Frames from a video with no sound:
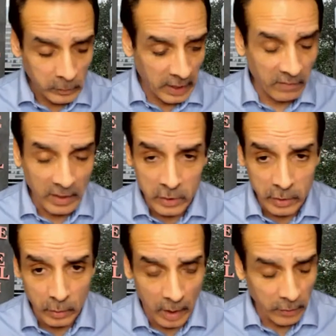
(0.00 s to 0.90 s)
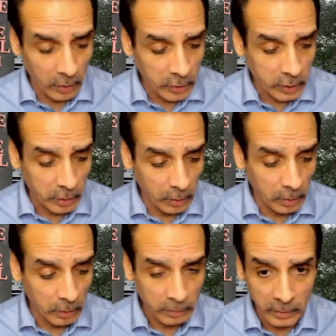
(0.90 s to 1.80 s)
giving to others
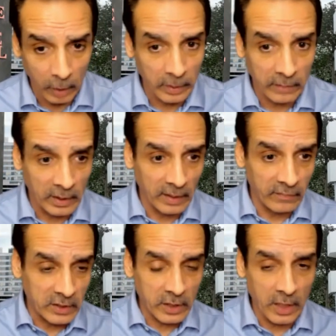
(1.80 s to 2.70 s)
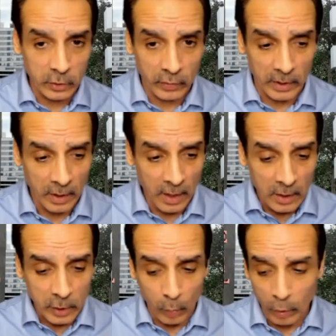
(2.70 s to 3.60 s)
who don't even live in this country.
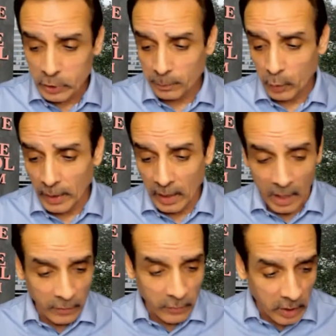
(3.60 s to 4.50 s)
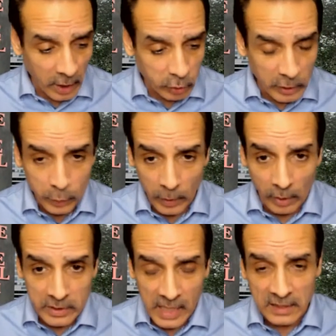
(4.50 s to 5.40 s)
So we're supporting other countries with
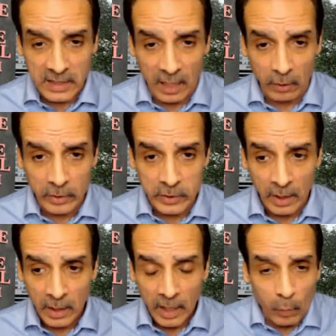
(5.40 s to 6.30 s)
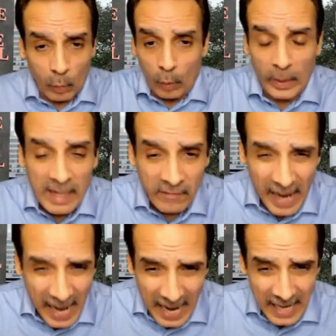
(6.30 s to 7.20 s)
our tax dollars. And were we
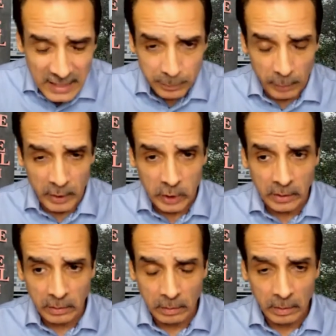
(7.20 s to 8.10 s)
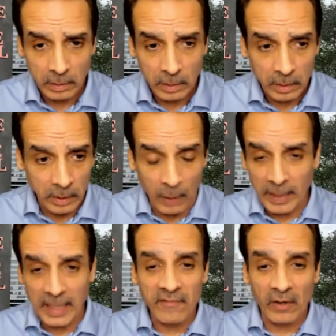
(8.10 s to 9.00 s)
ever asked permission?
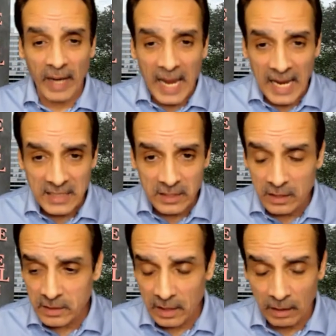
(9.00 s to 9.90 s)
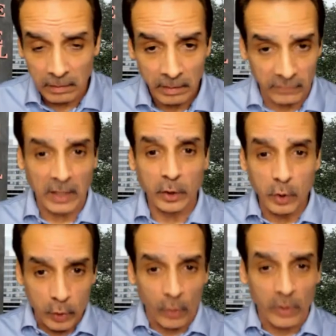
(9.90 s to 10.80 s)
Nobody ever asked us if they could
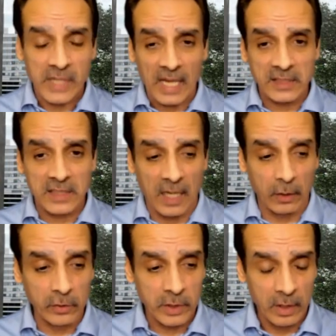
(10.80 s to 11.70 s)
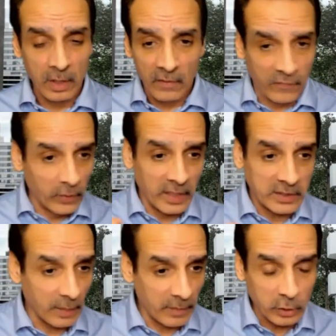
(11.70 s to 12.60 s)
use our tax dollars for
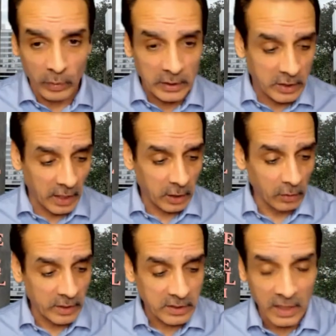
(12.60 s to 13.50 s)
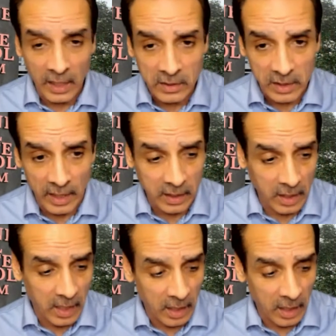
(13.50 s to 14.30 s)
some of these ridiculous things like